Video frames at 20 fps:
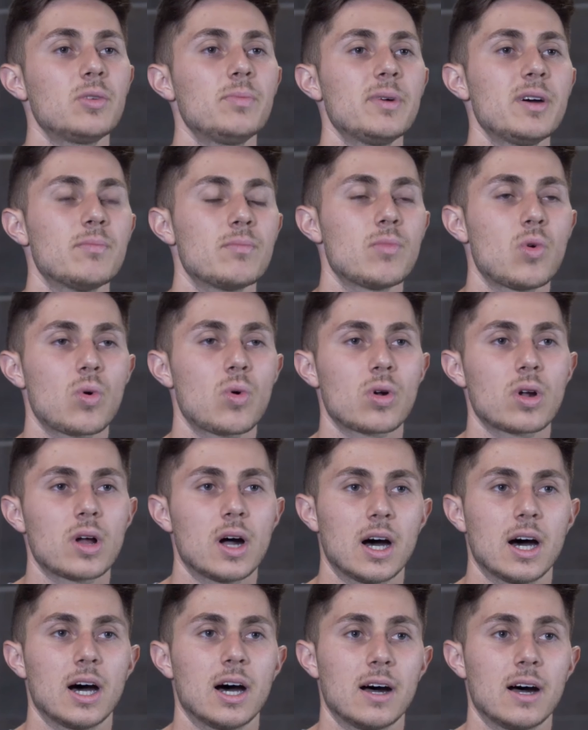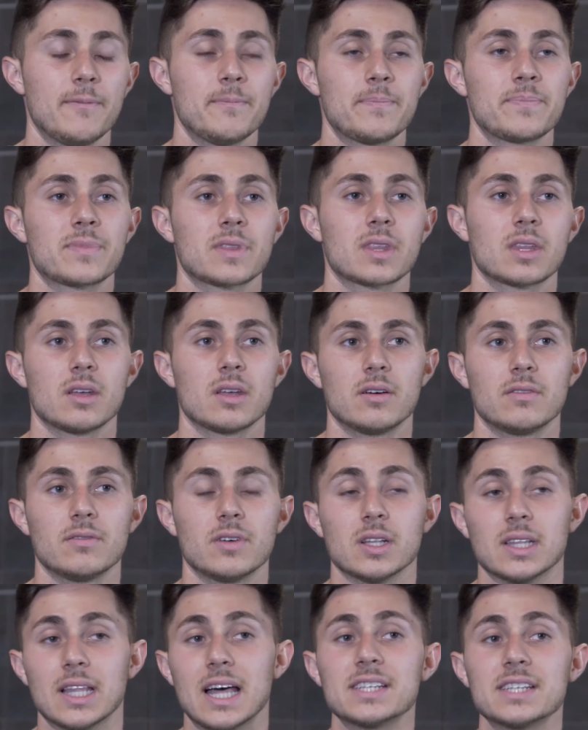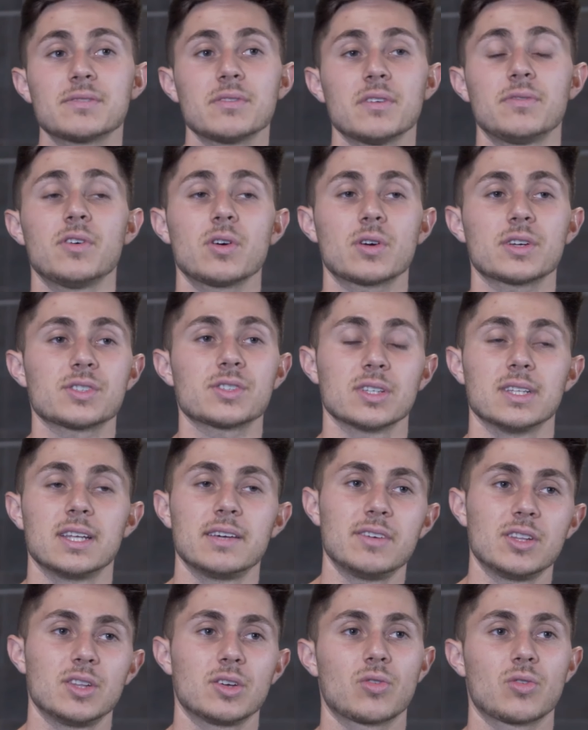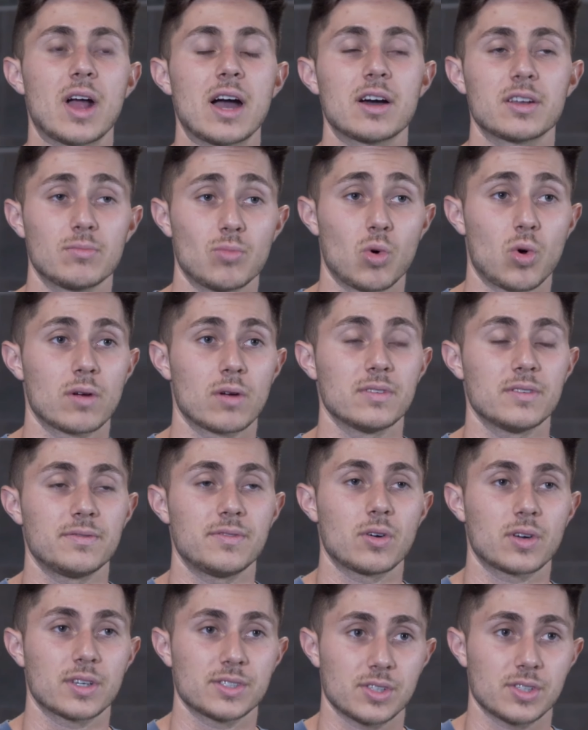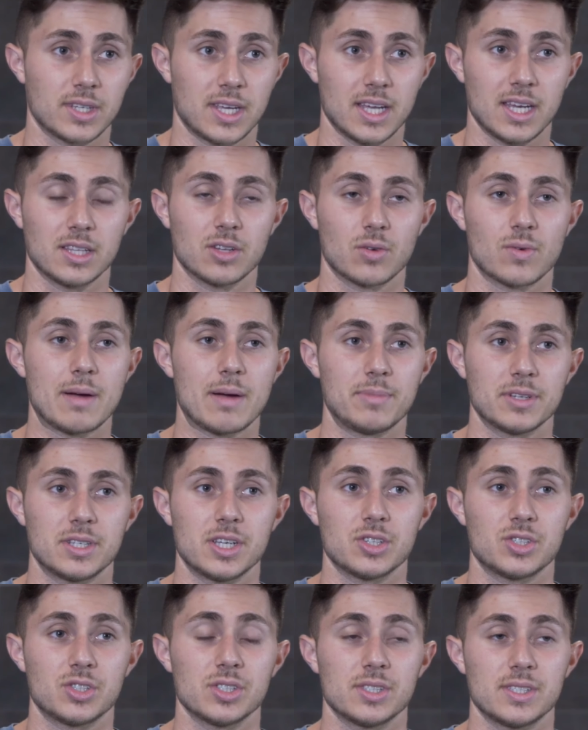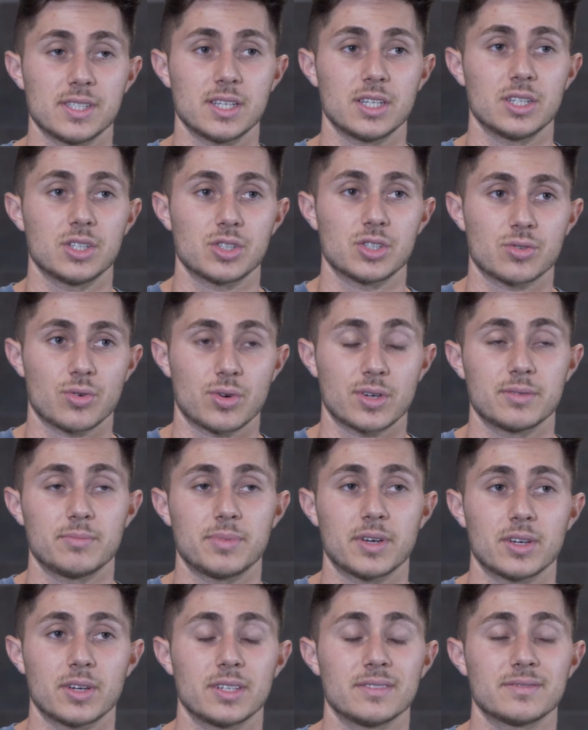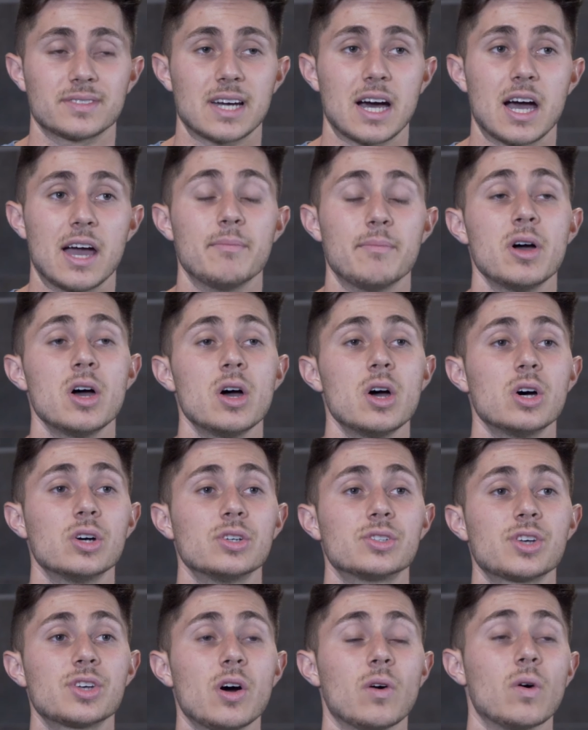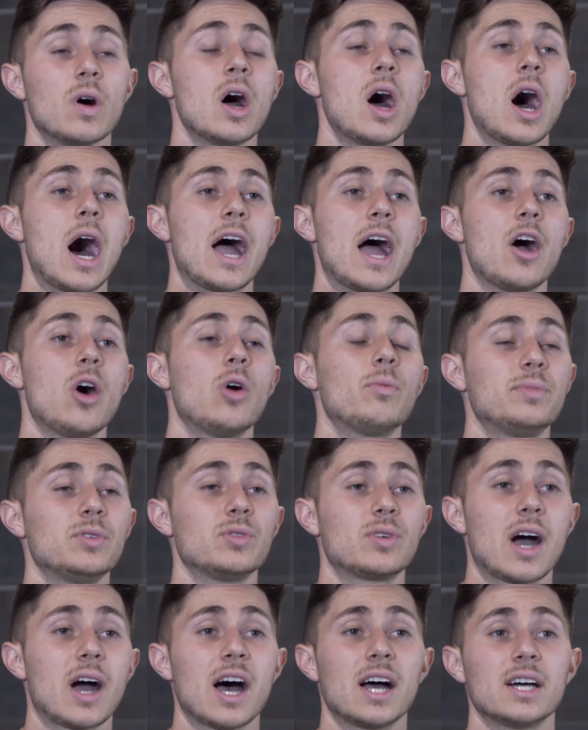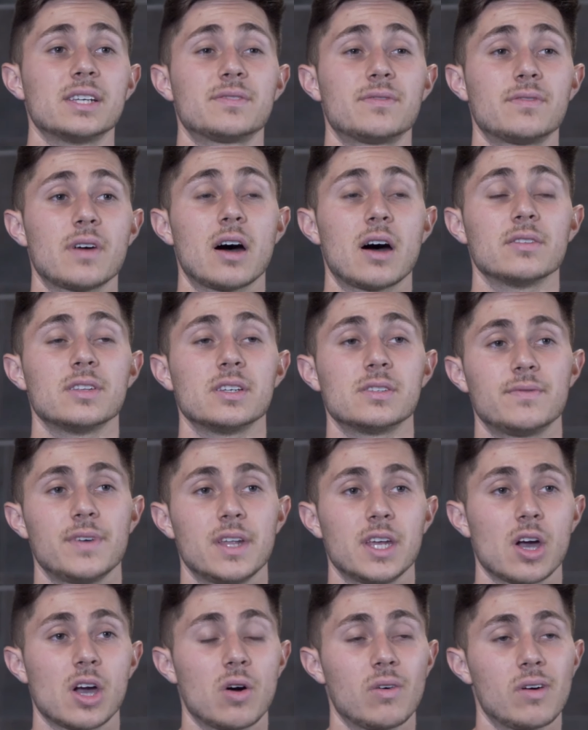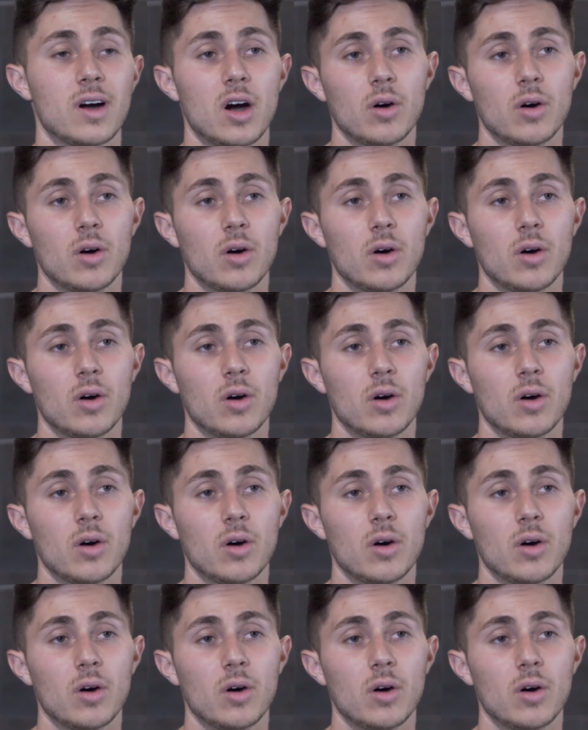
little bit more, uh, less of a focus on leaving the ground and more of a focus on getting the repetitions in in a shortened period of time. So I hope you guys found this video